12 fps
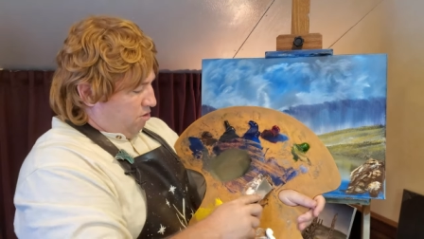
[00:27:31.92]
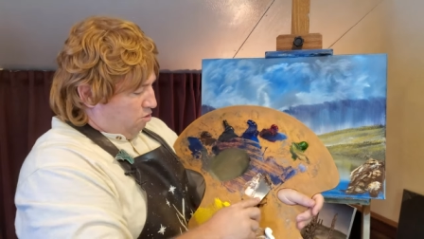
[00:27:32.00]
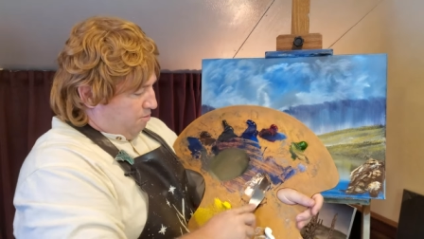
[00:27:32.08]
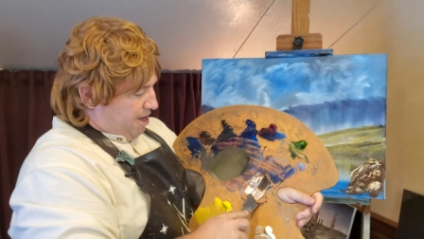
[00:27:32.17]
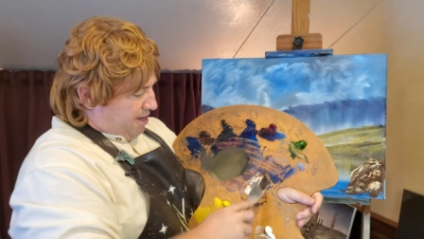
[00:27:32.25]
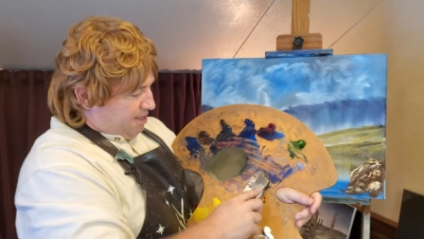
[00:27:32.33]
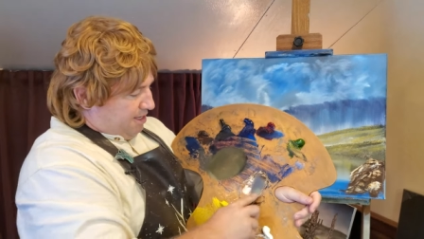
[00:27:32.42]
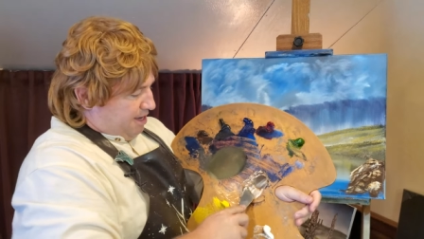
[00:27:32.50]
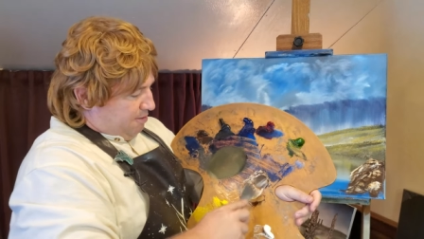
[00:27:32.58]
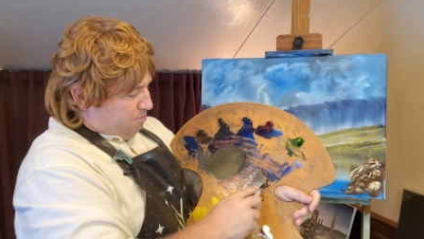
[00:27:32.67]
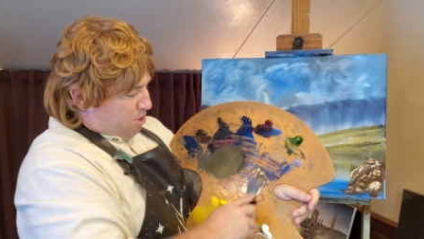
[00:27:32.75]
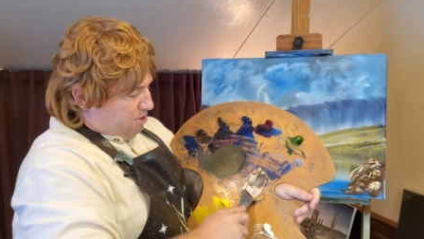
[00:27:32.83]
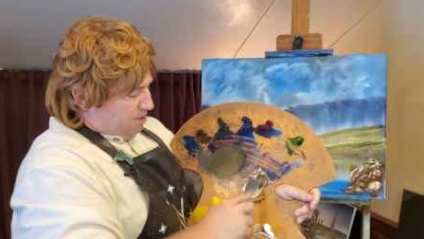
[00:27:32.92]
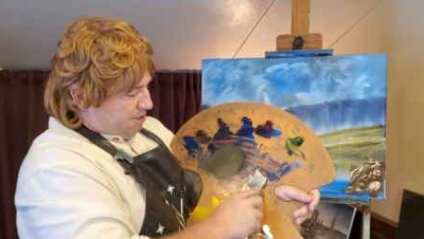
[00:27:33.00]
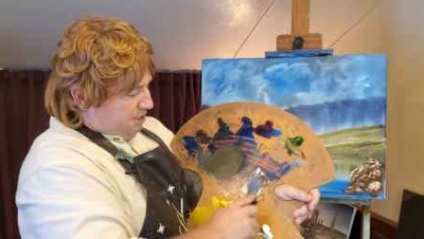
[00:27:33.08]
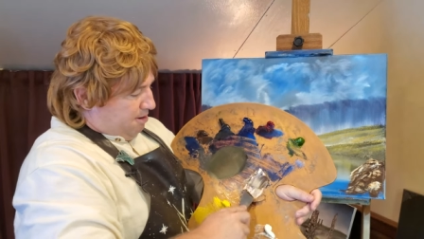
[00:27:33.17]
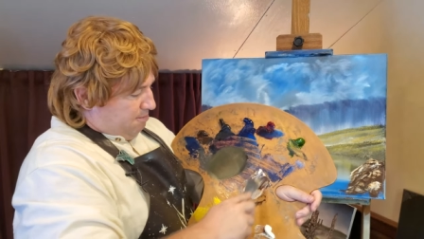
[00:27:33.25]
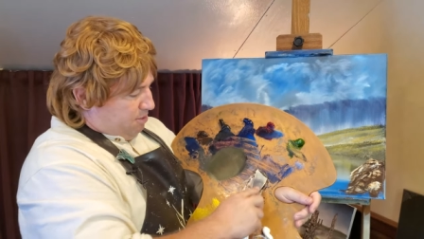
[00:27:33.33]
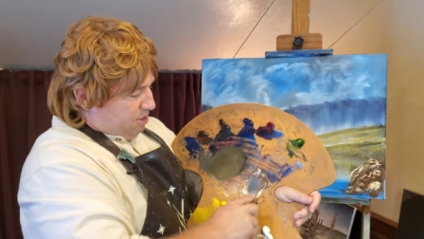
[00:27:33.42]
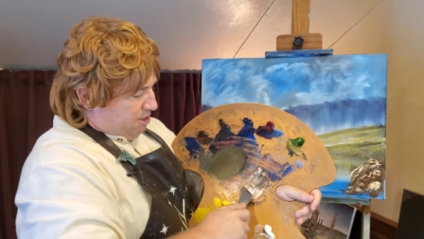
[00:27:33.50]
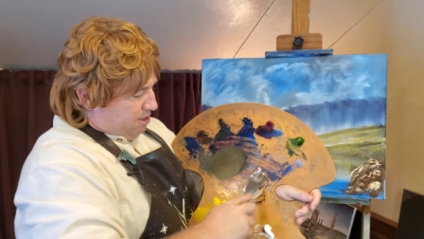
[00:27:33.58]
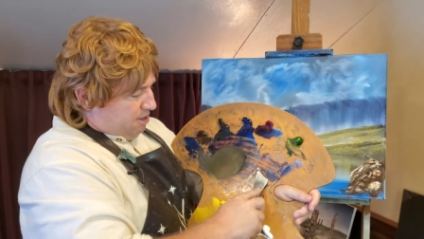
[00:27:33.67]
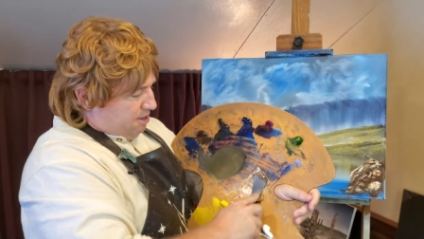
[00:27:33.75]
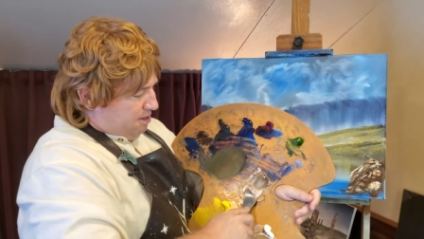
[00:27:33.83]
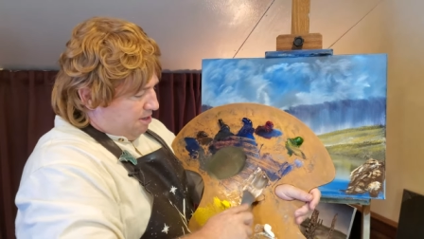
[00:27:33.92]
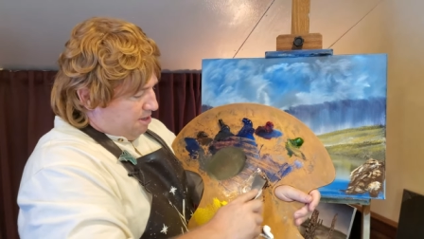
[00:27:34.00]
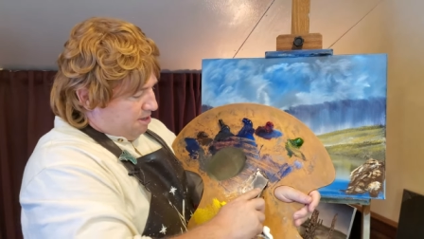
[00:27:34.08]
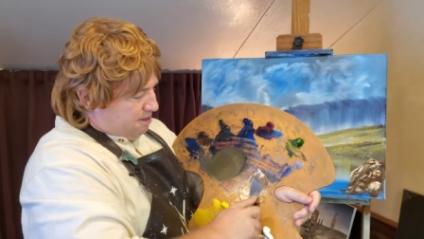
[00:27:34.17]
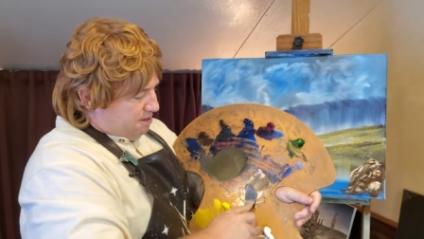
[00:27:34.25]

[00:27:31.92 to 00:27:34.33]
go back to that burnt umber.